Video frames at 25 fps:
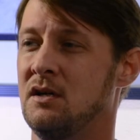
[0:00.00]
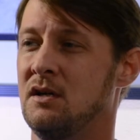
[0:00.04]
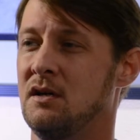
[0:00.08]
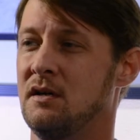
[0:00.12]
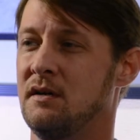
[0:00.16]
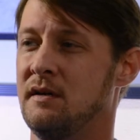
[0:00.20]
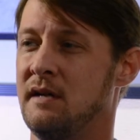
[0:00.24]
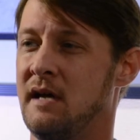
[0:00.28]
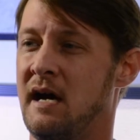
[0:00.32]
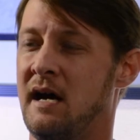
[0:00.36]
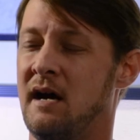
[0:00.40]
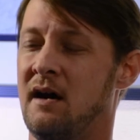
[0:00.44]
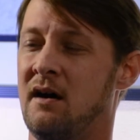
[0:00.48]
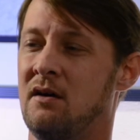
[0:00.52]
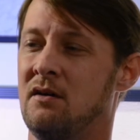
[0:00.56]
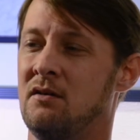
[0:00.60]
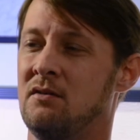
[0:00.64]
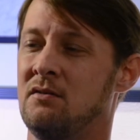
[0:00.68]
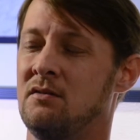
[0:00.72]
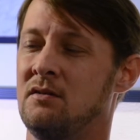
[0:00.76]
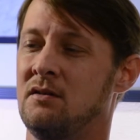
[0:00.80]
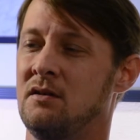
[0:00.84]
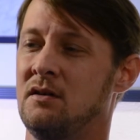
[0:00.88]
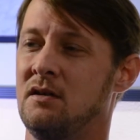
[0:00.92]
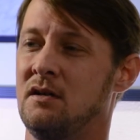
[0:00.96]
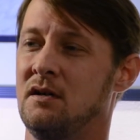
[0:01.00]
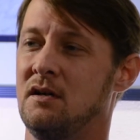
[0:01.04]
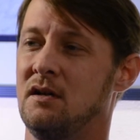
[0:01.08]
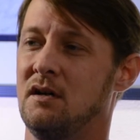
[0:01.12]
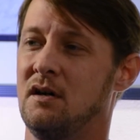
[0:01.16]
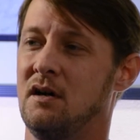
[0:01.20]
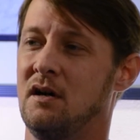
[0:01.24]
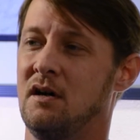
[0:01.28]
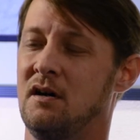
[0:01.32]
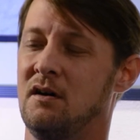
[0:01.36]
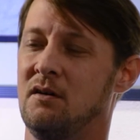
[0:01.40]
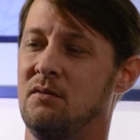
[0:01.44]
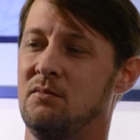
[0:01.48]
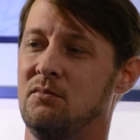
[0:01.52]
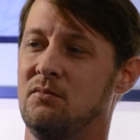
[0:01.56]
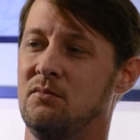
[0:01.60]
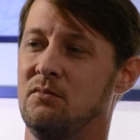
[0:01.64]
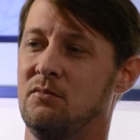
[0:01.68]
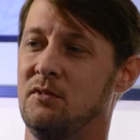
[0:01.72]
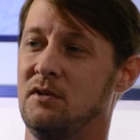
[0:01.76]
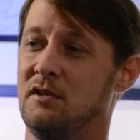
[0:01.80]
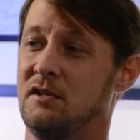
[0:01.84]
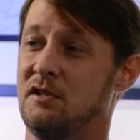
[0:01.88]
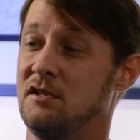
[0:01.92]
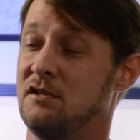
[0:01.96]
Now,
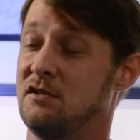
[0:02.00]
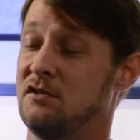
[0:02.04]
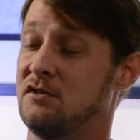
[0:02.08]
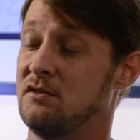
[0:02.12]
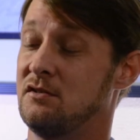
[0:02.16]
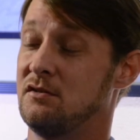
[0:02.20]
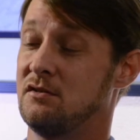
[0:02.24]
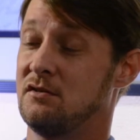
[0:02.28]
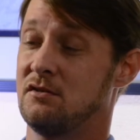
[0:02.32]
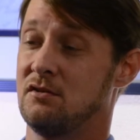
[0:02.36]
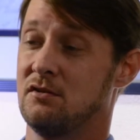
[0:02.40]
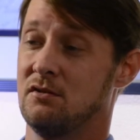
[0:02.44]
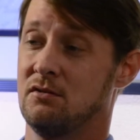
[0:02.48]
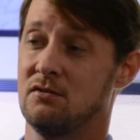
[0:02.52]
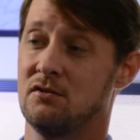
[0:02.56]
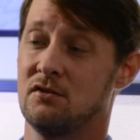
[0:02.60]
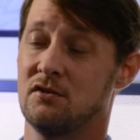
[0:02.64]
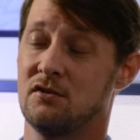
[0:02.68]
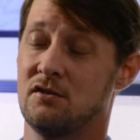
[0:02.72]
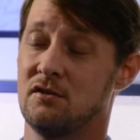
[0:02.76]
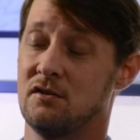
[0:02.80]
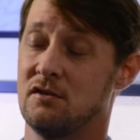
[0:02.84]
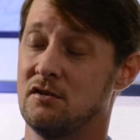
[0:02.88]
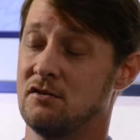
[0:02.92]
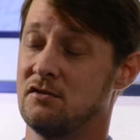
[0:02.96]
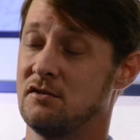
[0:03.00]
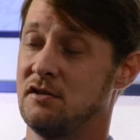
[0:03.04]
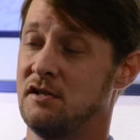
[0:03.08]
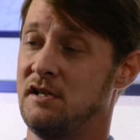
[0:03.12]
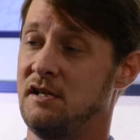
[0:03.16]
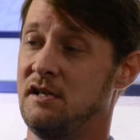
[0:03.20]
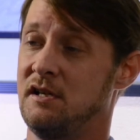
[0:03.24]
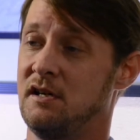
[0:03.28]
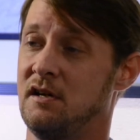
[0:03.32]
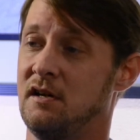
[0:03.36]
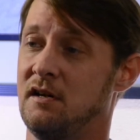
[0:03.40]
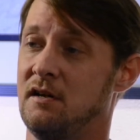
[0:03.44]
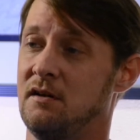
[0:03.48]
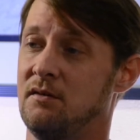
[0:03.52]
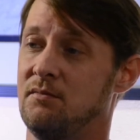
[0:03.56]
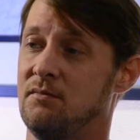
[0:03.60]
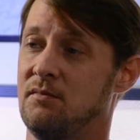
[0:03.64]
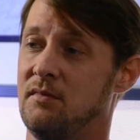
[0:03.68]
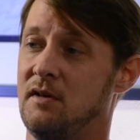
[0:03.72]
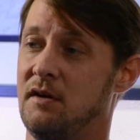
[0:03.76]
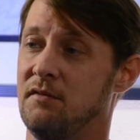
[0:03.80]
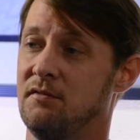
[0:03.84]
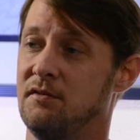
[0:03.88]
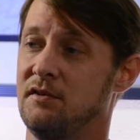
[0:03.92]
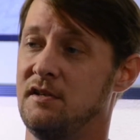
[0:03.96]
with this shoulder surgery,
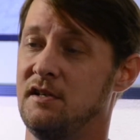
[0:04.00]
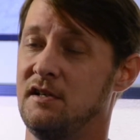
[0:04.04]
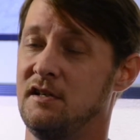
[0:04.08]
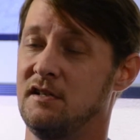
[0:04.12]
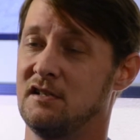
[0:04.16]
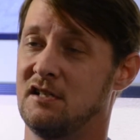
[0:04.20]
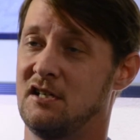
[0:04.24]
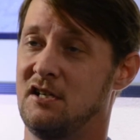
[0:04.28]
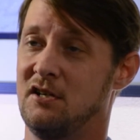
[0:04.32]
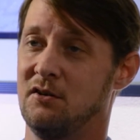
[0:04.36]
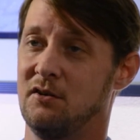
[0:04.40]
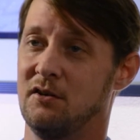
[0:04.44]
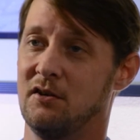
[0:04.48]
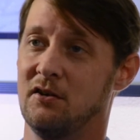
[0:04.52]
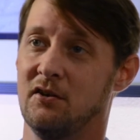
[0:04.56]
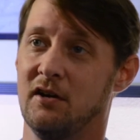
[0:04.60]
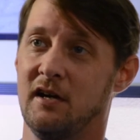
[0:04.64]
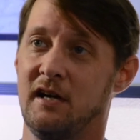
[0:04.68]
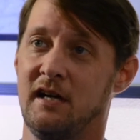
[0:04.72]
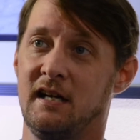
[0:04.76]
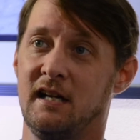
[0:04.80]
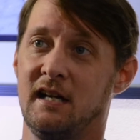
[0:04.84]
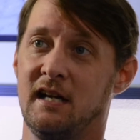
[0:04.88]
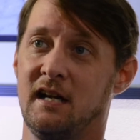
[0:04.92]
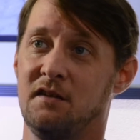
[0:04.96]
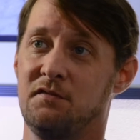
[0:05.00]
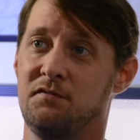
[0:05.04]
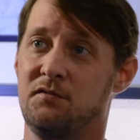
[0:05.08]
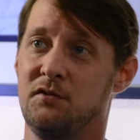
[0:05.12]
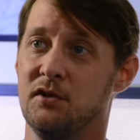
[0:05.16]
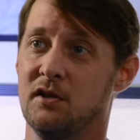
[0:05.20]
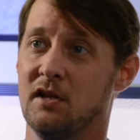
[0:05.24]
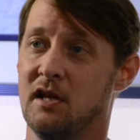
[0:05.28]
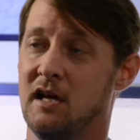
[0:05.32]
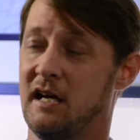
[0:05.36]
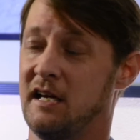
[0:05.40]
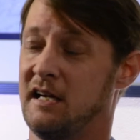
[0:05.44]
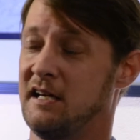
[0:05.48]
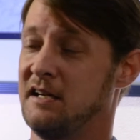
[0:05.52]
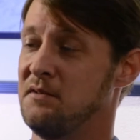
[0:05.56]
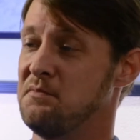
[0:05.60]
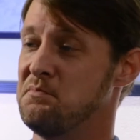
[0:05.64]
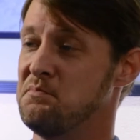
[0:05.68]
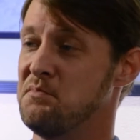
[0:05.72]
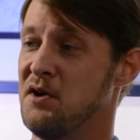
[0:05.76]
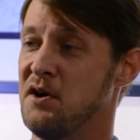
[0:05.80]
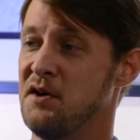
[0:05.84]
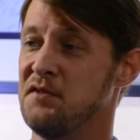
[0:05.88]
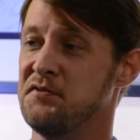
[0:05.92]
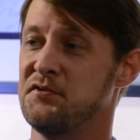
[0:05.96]
everything is going great, and I feel like in a
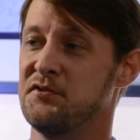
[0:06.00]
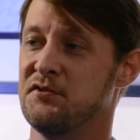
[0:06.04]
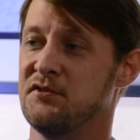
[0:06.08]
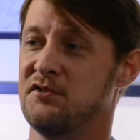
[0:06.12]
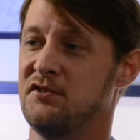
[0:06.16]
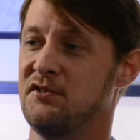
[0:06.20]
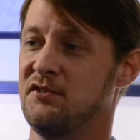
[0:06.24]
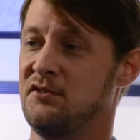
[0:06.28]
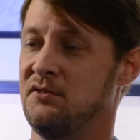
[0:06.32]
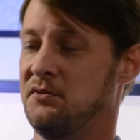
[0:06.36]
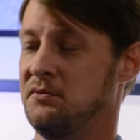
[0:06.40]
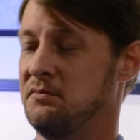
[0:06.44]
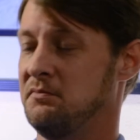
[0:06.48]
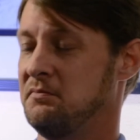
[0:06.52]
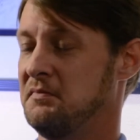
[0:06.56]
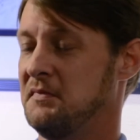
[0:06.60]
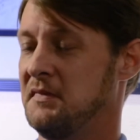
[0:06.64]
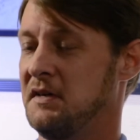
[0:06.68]
month or two,